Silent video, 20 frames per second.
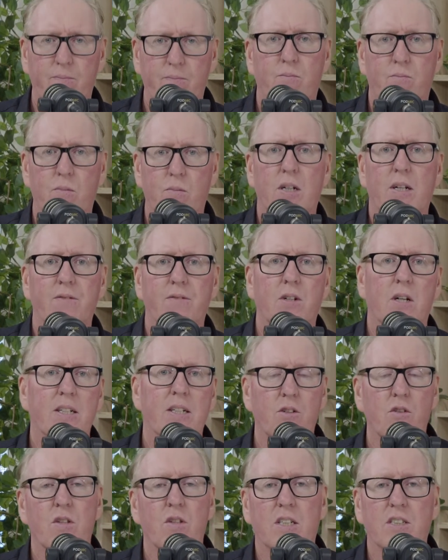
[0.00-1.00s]
whatever, I
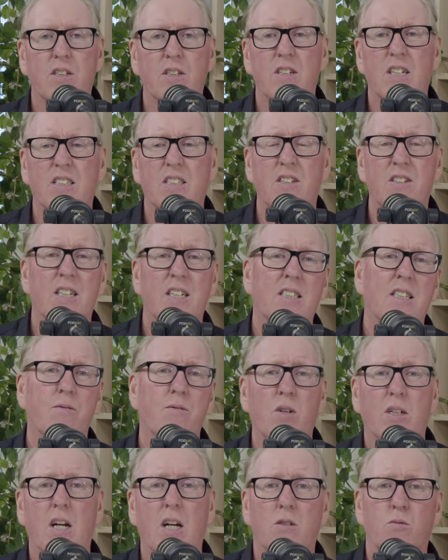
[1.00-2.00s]
do this and this and this, and
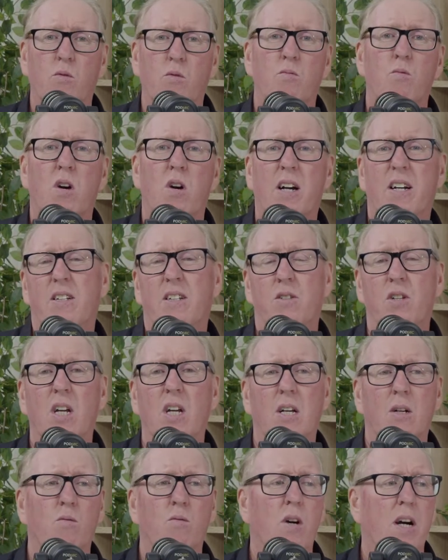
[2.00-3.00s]
everyone goes, well, why
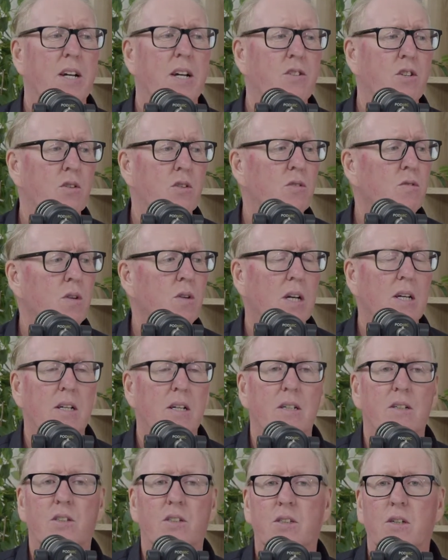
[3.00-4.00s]
are you
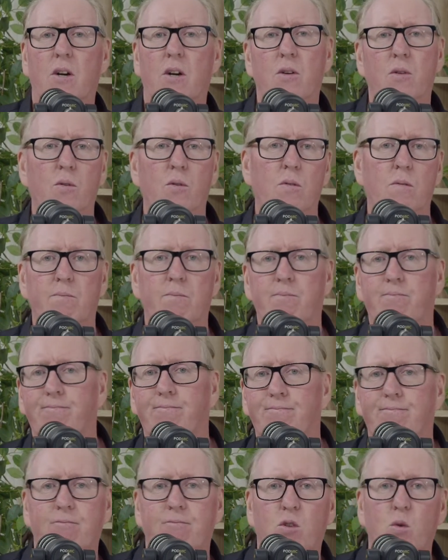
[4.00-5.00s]
so
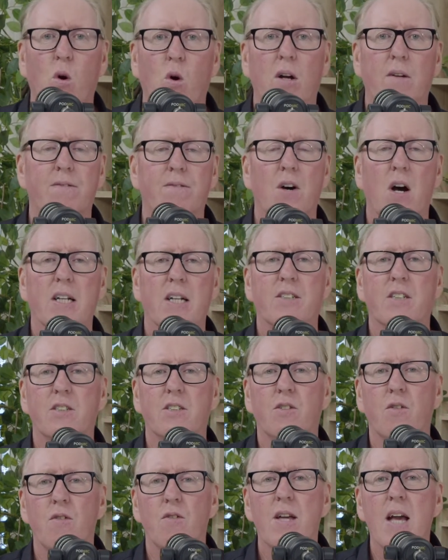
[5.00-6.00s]
qualified to
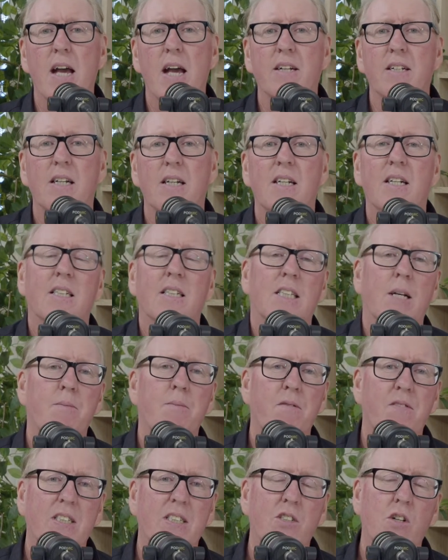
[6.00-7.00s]
do that? Some
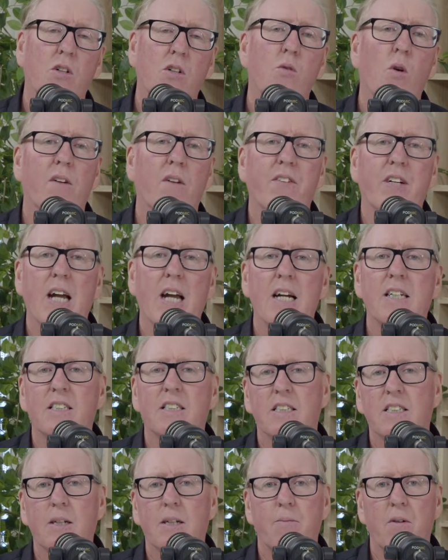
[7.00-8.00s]
of it's not
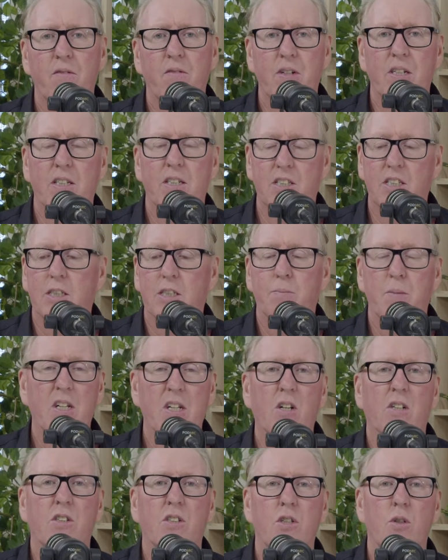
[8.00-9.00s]
qualifications, some of it is just
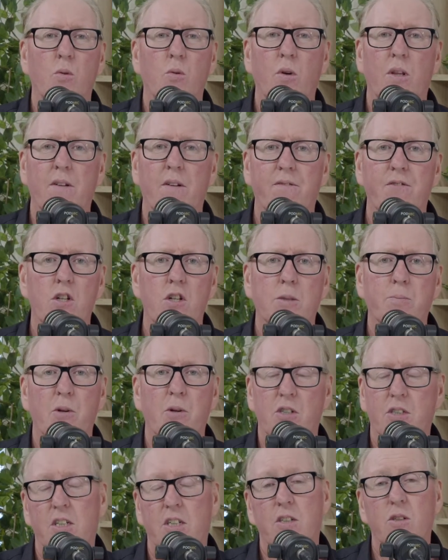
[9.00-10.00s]
because you're the first
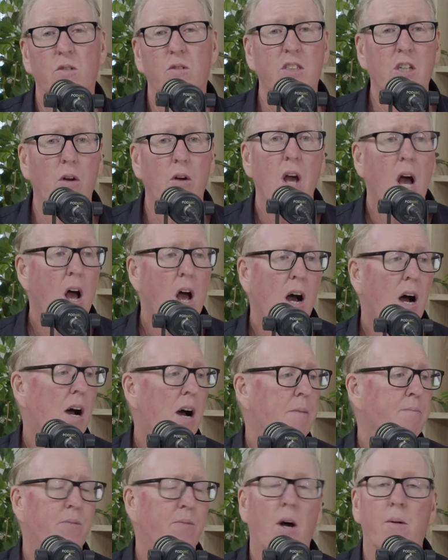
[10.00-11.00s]
person to do it. So
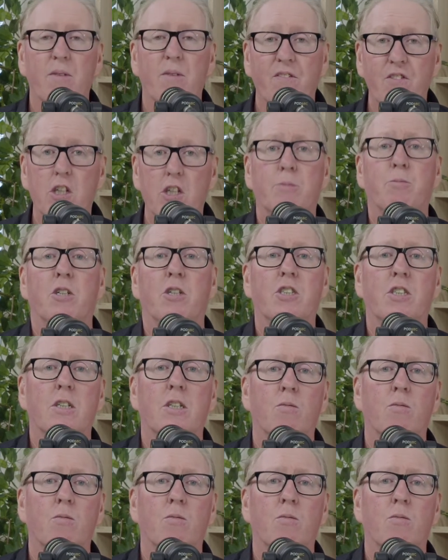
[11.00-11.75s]
I'm the first person